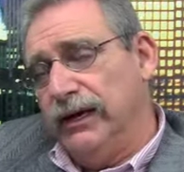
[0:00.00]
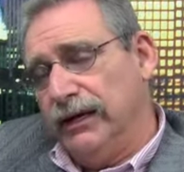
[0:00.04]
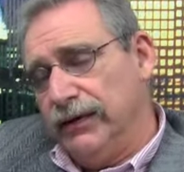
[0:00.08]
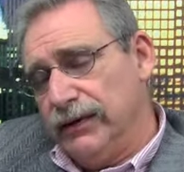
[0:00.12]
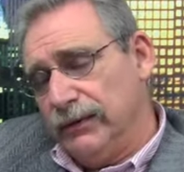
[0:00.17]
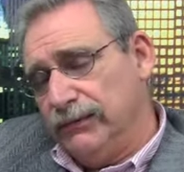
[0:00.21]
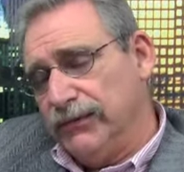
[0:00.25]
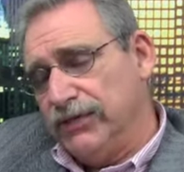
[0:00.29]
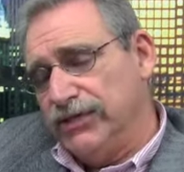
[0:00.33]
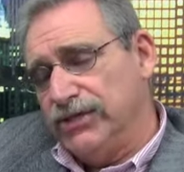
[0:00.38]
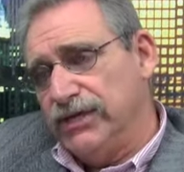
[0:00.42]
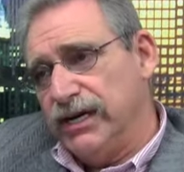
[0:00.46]

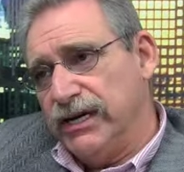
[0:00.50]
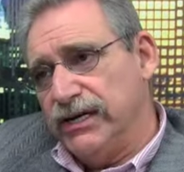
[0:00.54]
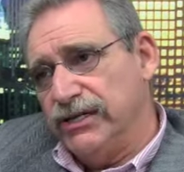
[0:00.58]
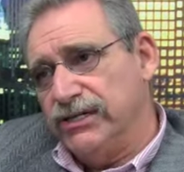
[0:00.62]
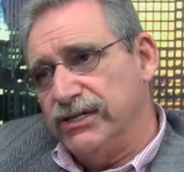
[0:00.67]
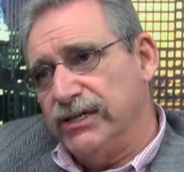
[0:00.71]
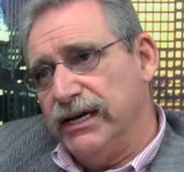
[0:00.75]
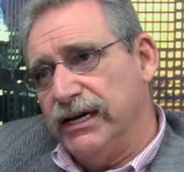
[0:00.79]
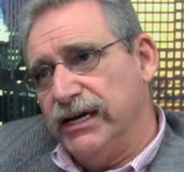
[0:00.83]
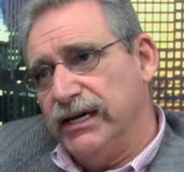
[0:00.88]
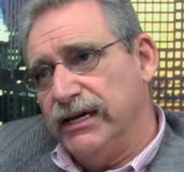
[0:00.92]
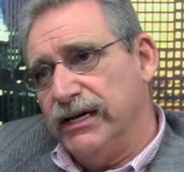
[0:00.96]
let me
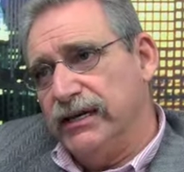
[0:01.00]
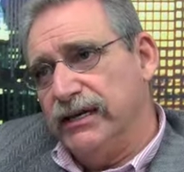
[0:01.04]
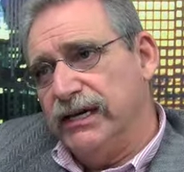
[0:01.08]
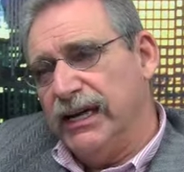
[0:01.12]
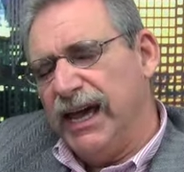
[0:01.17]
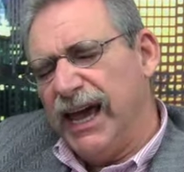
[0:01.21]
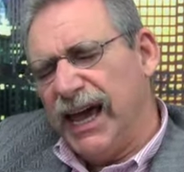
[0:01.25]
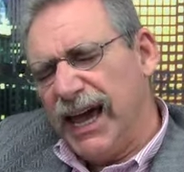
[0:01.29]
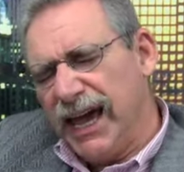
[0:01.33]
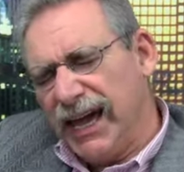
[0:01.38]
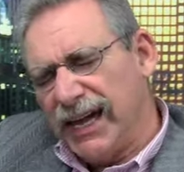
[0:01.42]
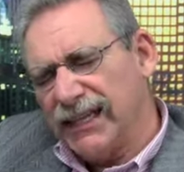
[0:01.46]
change that,
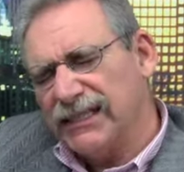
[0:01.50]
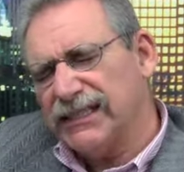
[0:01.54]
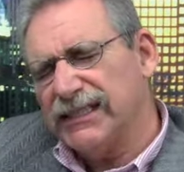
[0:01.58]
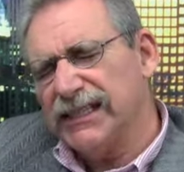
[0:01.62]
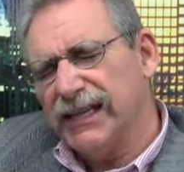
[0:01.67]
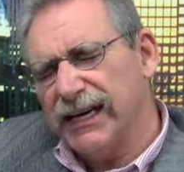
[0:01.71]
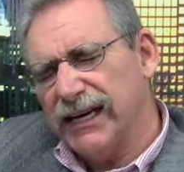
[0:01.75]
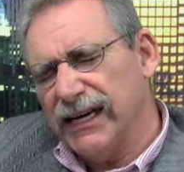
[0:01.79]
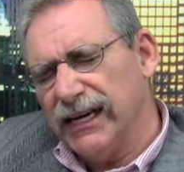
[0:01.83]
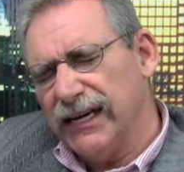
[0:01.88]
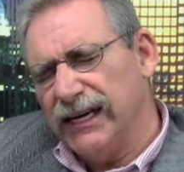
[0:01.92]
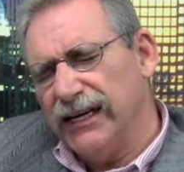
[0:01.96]
the
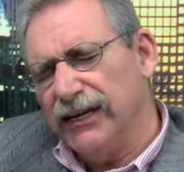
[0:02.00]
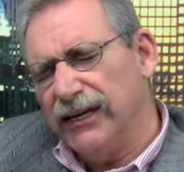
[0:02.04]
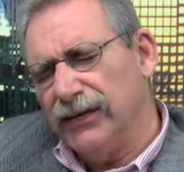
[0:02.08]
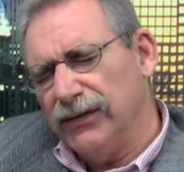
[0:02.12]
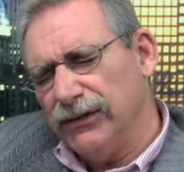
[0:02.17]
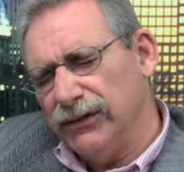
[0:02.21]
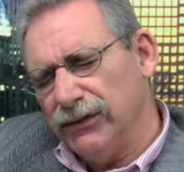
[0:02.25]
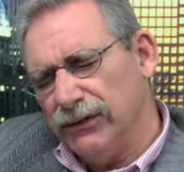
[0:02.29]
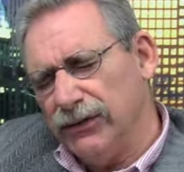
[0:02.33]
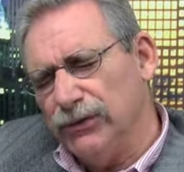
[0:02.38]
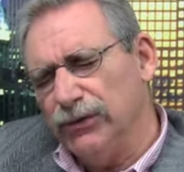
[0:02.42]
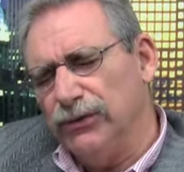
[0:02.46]

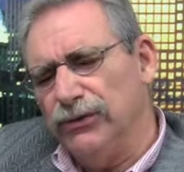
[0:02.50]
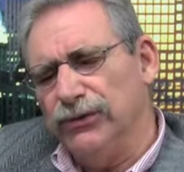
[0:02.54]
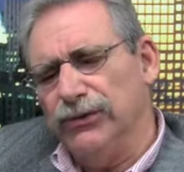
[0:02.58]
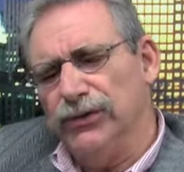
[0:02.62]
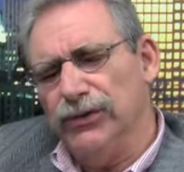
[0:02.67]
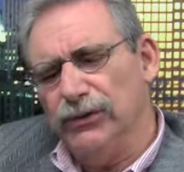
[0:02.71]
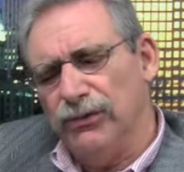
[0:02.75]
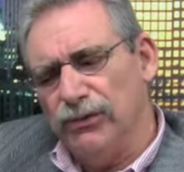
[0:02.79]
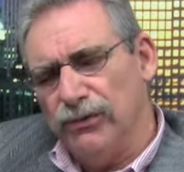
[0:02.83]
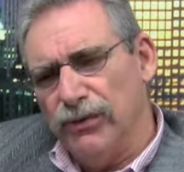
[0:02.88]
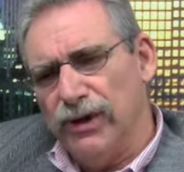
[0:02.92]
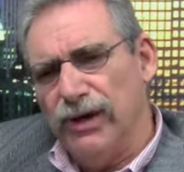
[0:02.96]

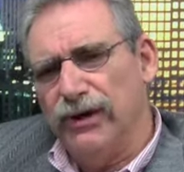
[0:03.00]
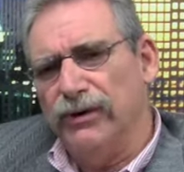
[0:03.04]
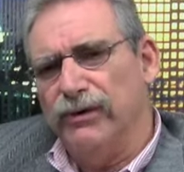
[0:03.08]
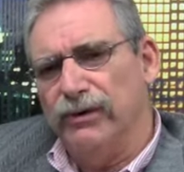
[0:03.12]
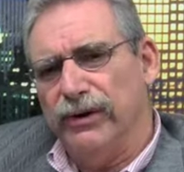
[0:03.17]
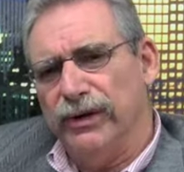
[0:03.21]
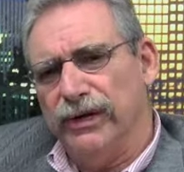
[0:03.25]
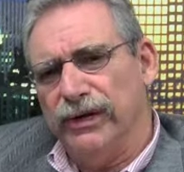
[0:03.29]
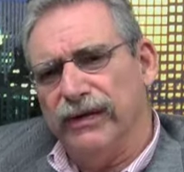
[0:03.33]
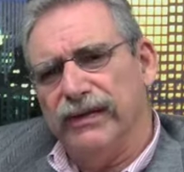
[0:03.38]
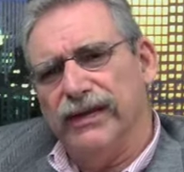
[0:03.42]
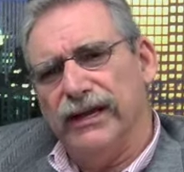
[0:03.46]
anti-union
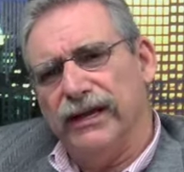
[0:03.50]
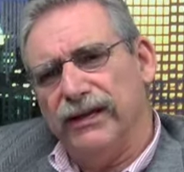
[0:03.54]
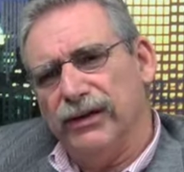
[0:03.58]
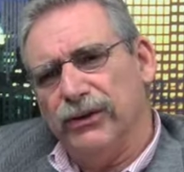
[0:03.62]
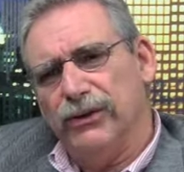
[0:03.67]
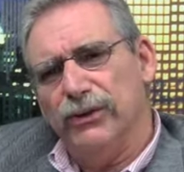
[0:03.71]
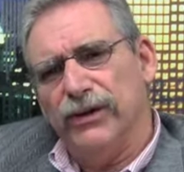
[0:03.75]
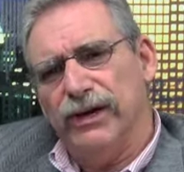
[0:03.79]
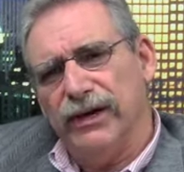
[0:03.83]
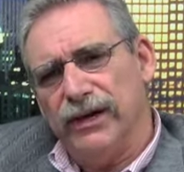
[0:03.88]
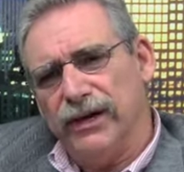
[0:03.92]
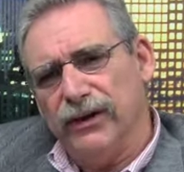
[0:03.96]
rhetoric that
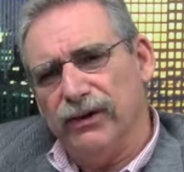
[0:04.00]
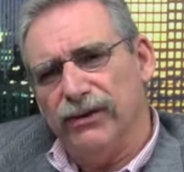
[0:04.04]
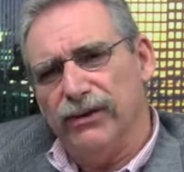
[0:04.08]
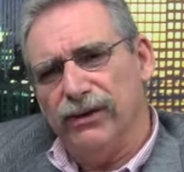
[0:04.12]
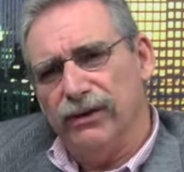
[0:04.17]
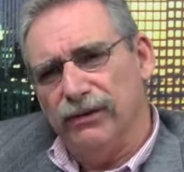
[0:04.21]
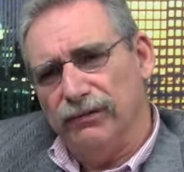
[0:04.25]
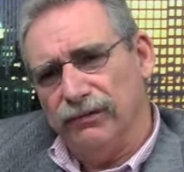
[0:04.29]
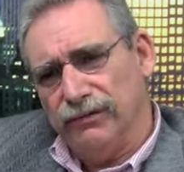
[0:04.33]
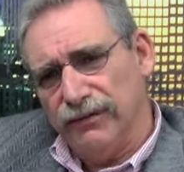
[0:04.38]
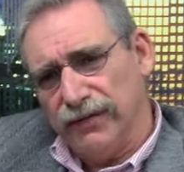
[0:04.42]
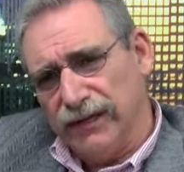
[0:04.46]
you hear
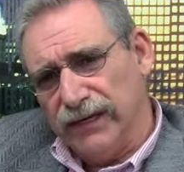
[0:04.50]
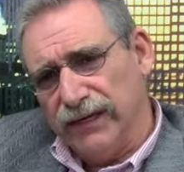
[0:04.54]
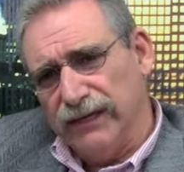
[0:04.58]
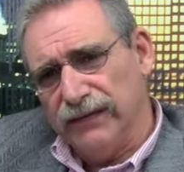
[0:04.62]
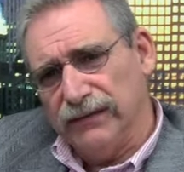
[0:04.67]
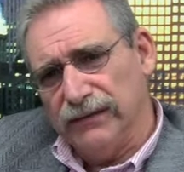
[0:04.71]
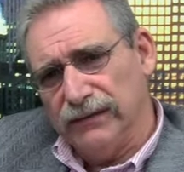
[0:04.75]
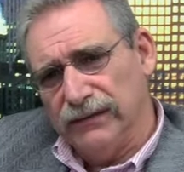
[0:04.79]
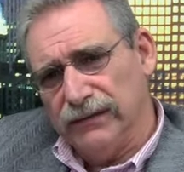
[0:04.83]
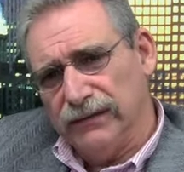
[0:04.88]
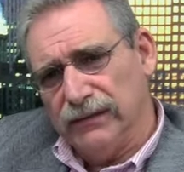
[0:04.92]
of late,